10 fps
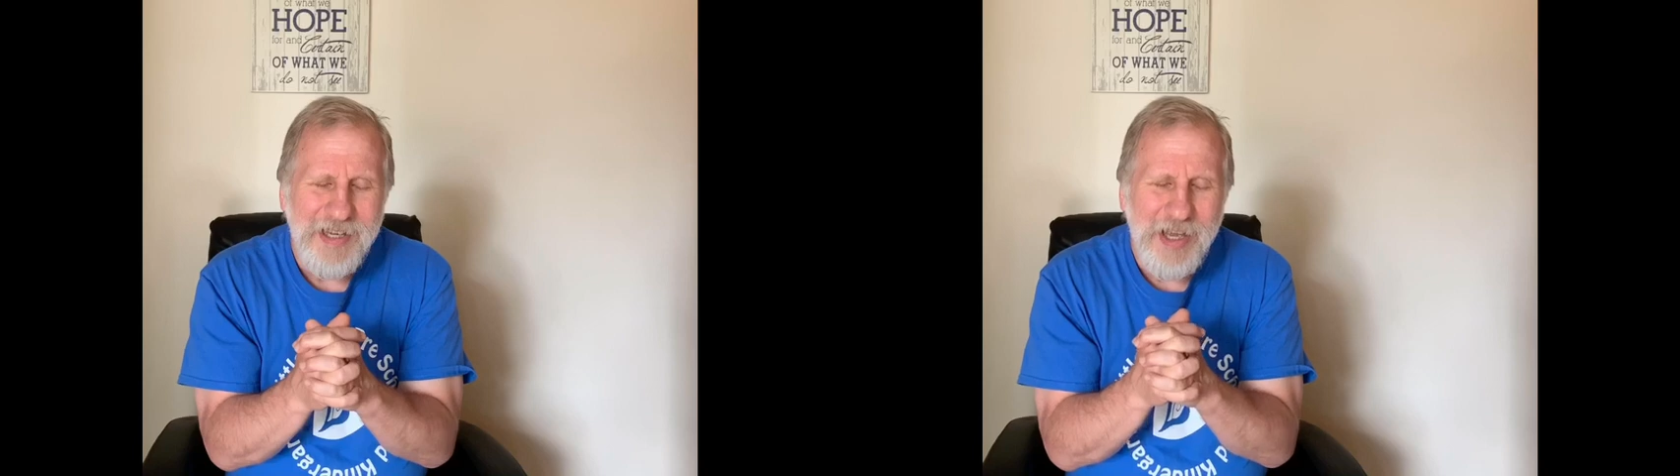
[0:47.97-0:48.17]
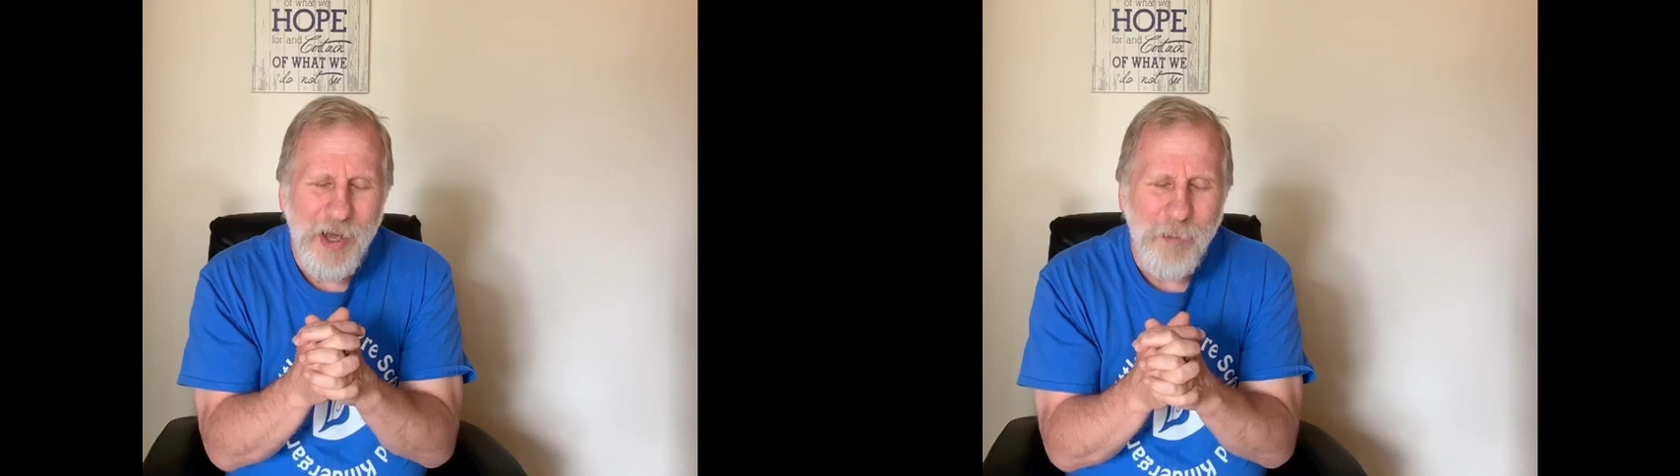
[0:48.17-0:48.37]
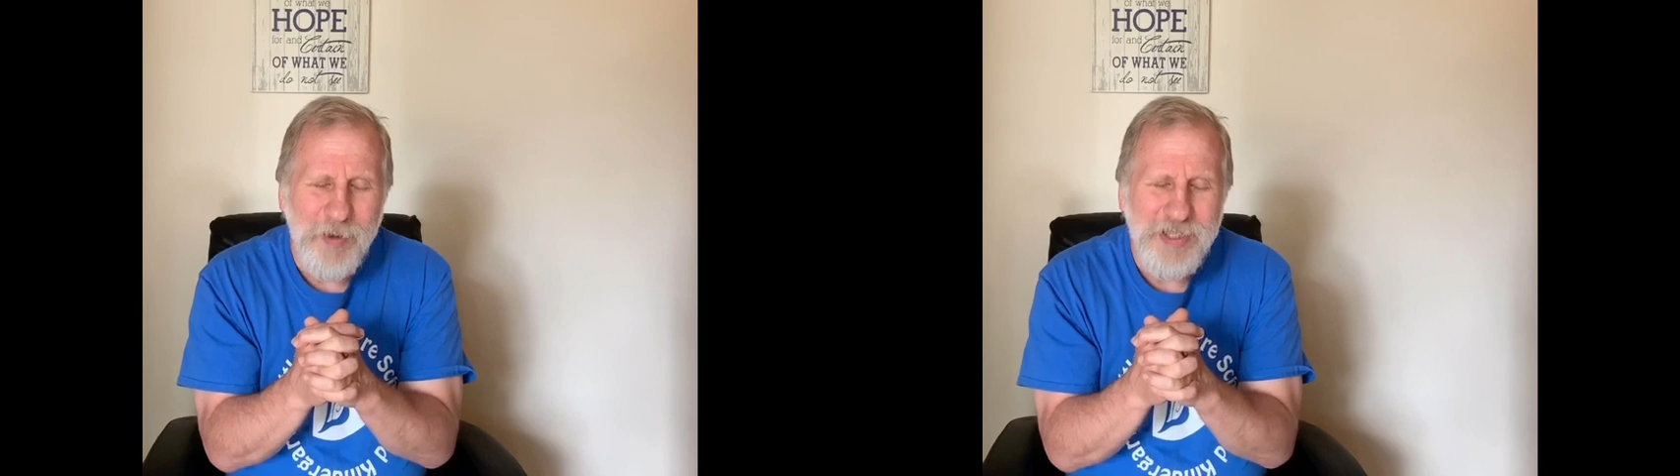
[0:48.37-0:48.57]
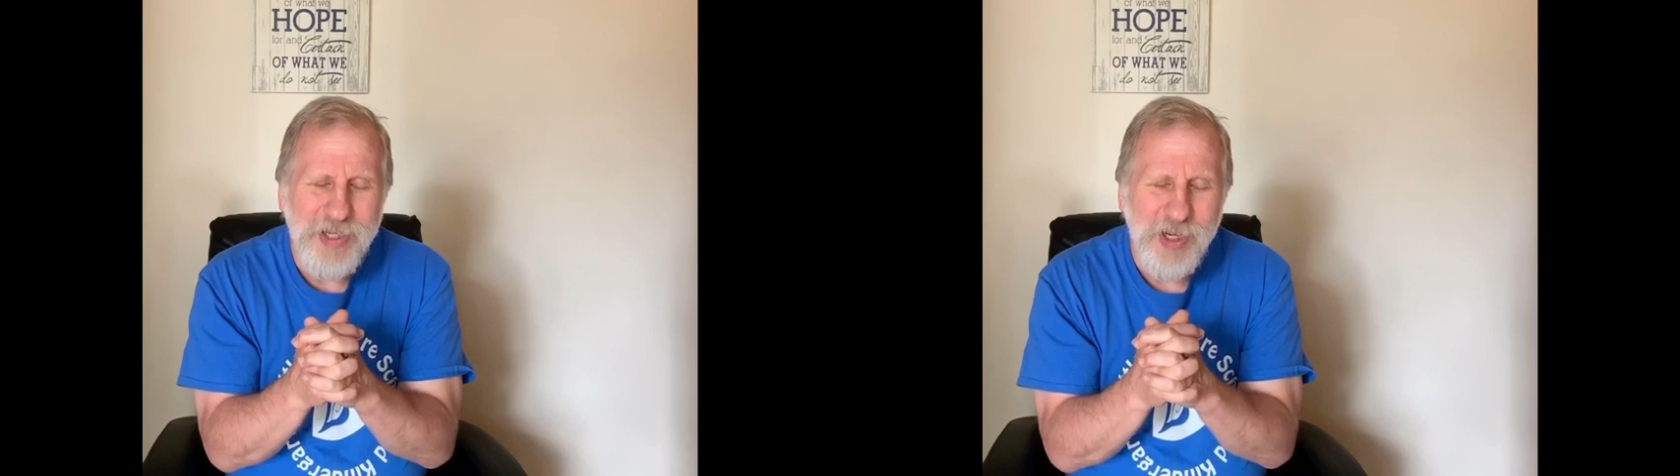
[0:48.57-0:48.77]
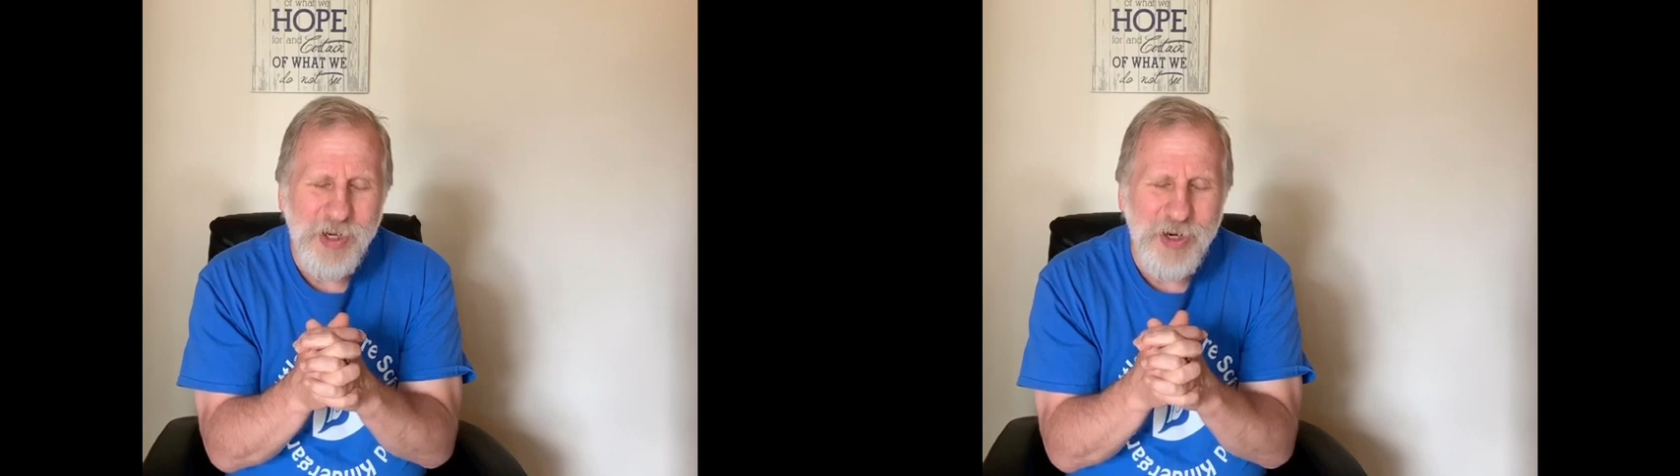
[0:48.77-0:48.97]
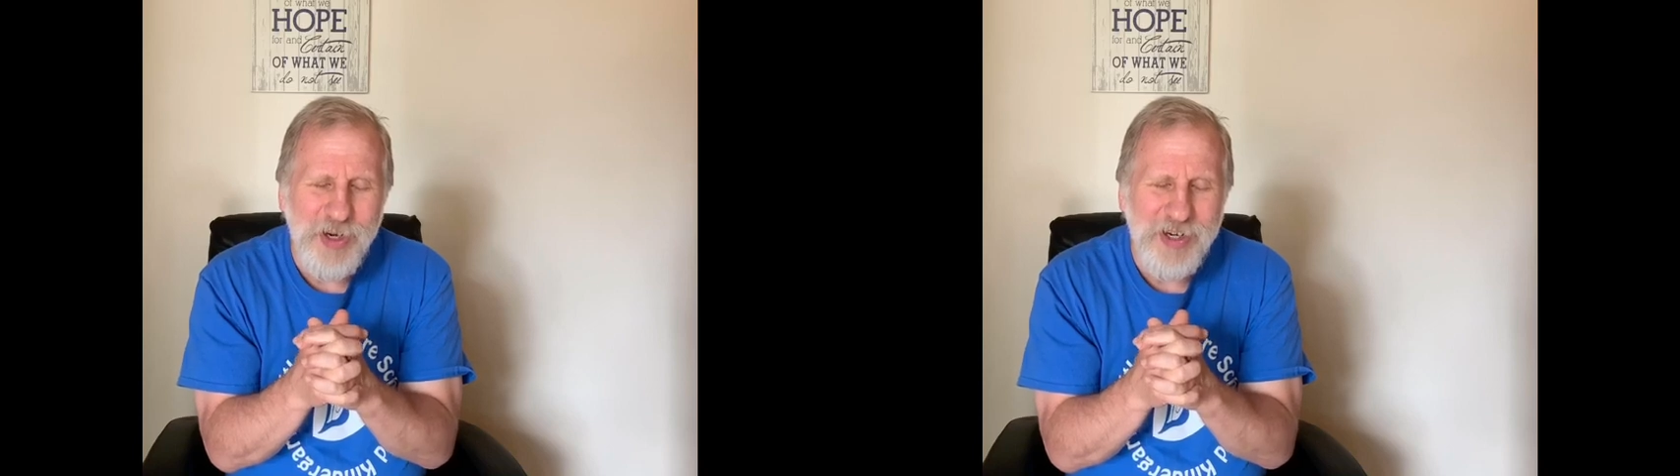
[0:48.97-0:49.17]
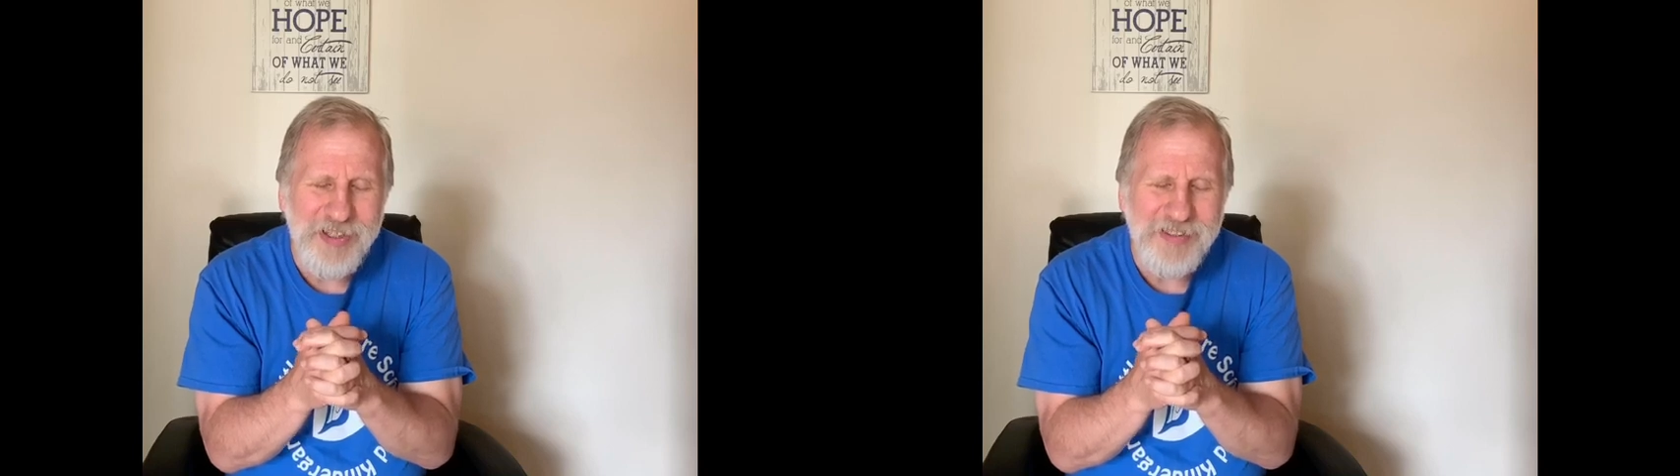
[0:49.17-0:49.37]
Help us to learn.